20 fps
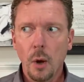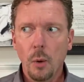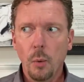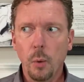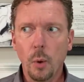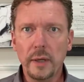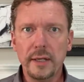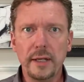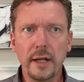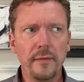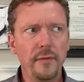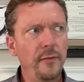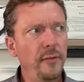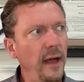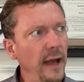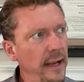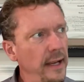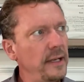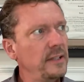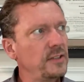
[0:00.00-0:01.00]
what did
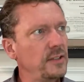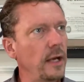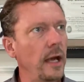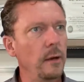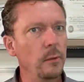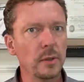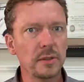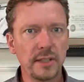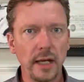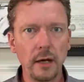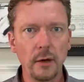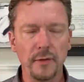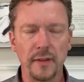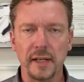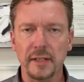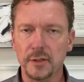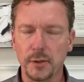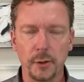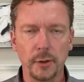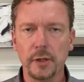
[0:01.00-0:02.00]
they say was
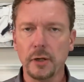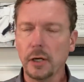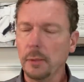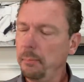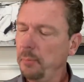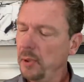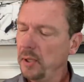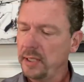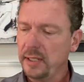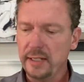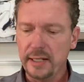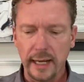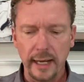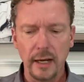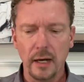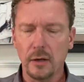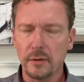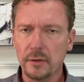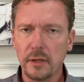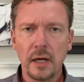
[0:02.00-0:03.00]
healthy? So you're going to put
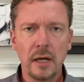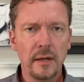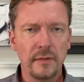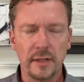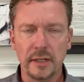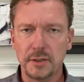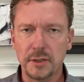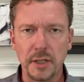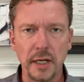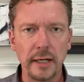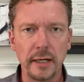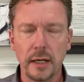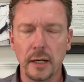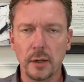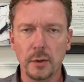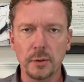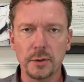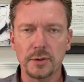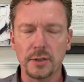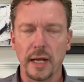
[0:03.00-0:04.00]
down the
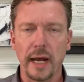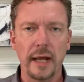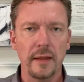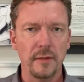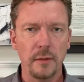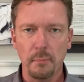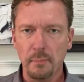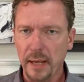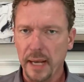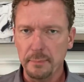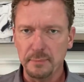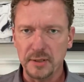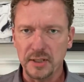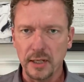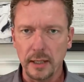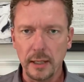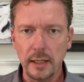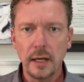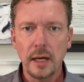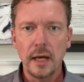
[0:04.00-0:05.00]
Cheetos and the
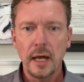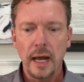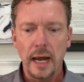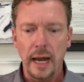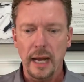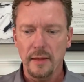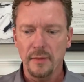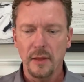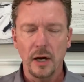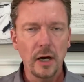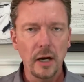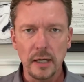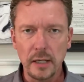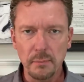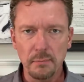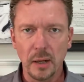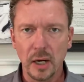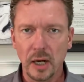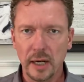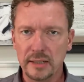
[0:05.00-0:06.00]
Pepsi and the honey
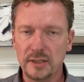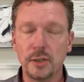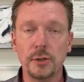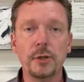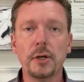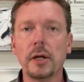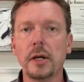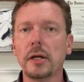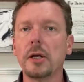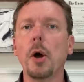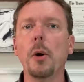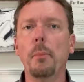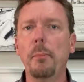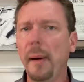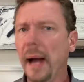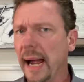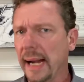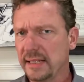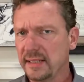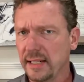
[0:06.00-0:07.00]
buns, and you're going to go
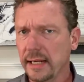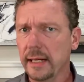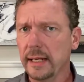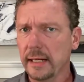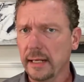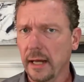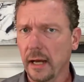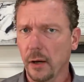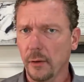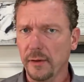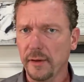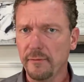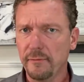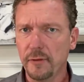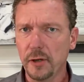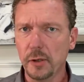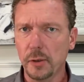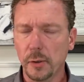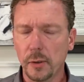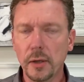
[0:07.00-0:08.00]
back to eating healthy
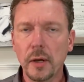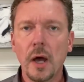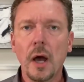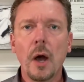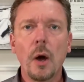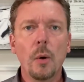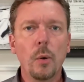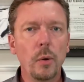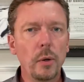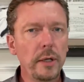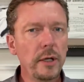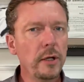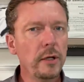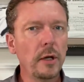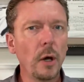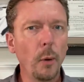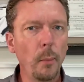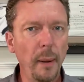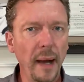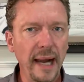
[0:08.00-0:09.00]
food. What do you
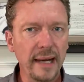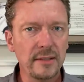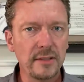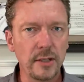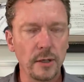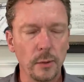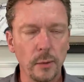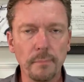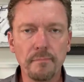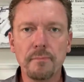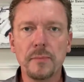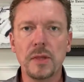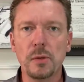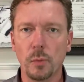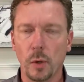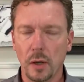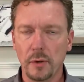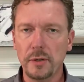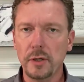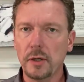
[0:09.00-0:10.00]
go back to?
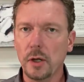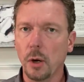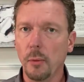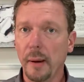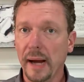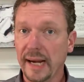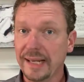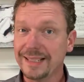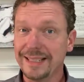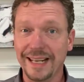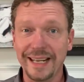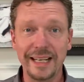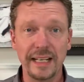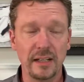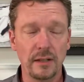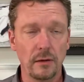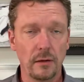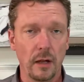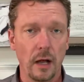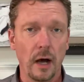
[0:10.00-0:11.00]
Well, you go back to
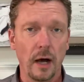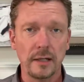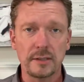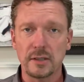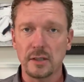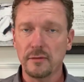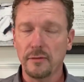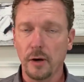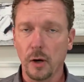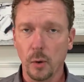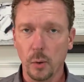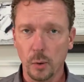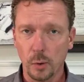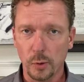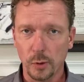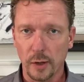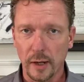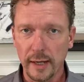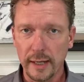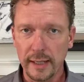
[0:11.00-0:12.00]
eating lots of whole
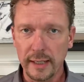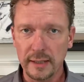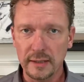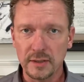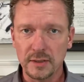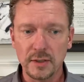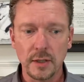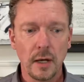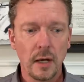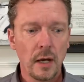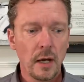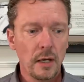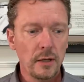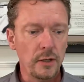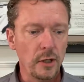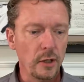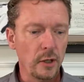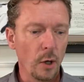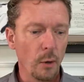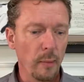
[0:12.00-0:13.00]
grains.
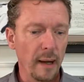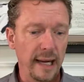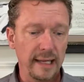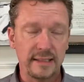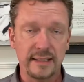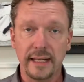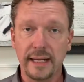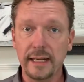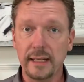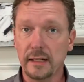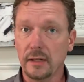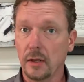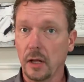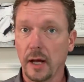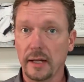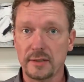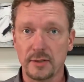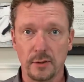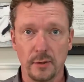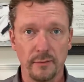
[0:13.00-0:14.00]
You go back to eating
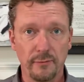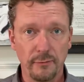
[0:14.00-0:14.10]
lots of